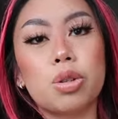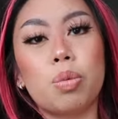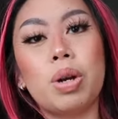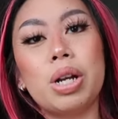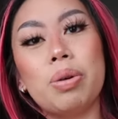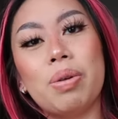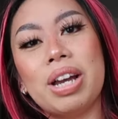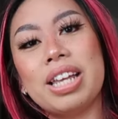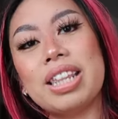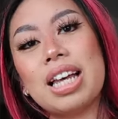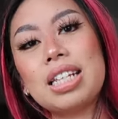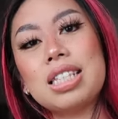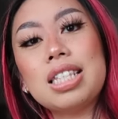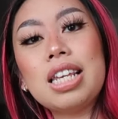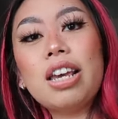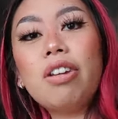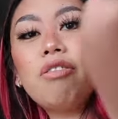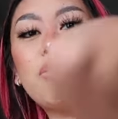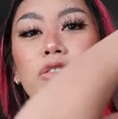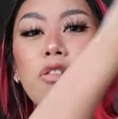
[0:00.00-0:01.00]
so anyway that's
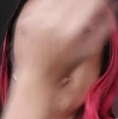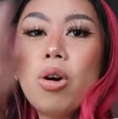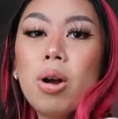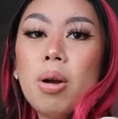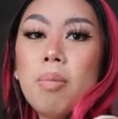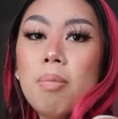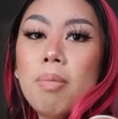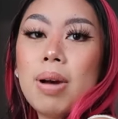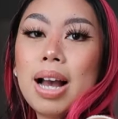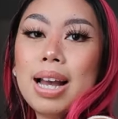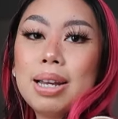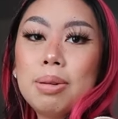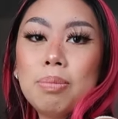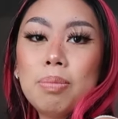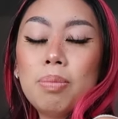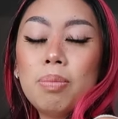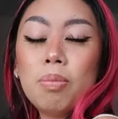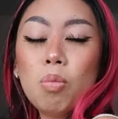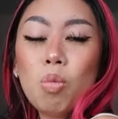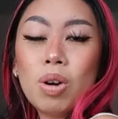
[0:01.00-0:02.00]
it for my
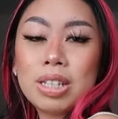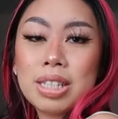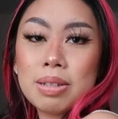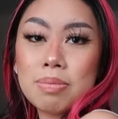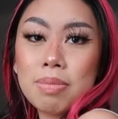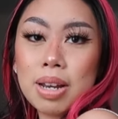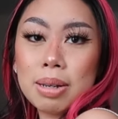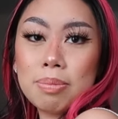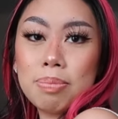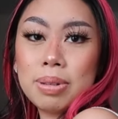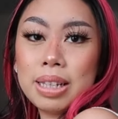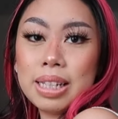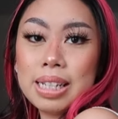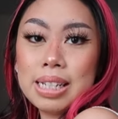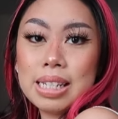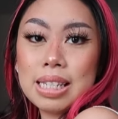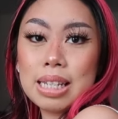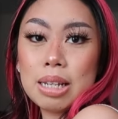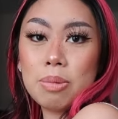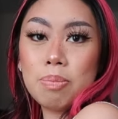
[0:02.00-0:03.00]
what's in my
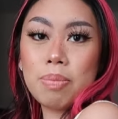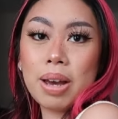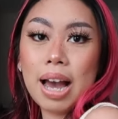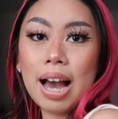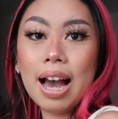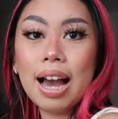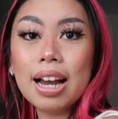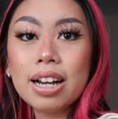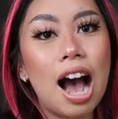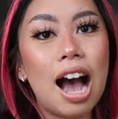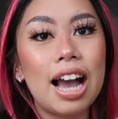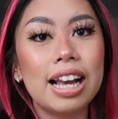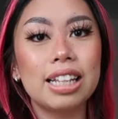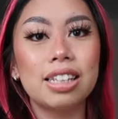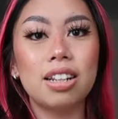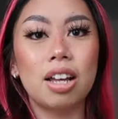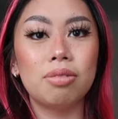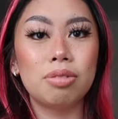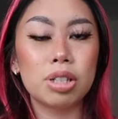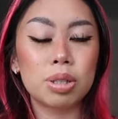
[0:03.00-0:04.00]
pleasing bag. I
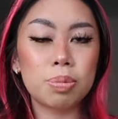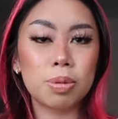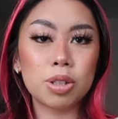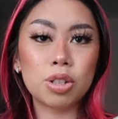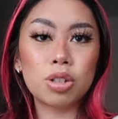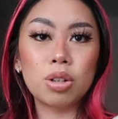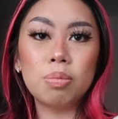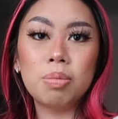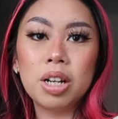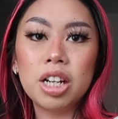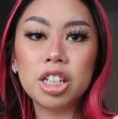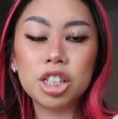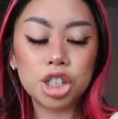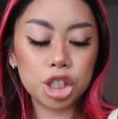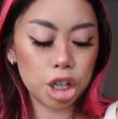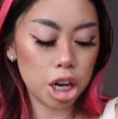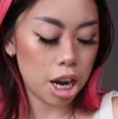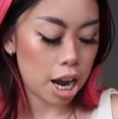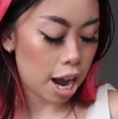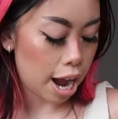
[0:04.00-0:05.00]
love this purse so
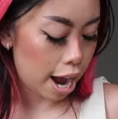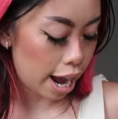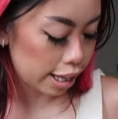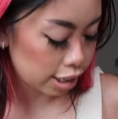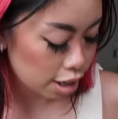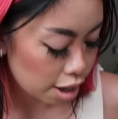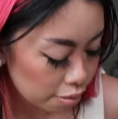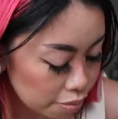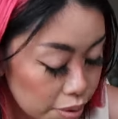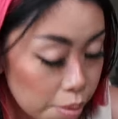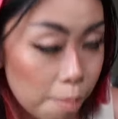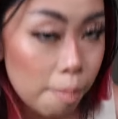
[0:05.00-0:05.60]
much. I love the